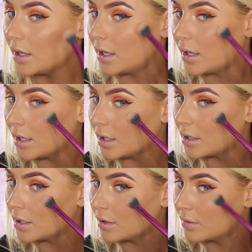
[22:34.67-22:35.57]

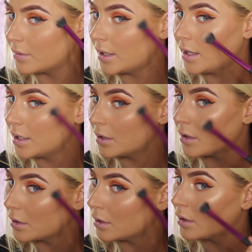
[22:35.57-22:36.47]
And away I
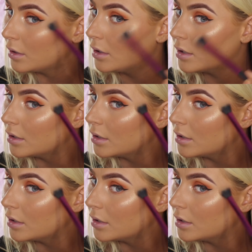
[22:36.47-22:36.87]
go.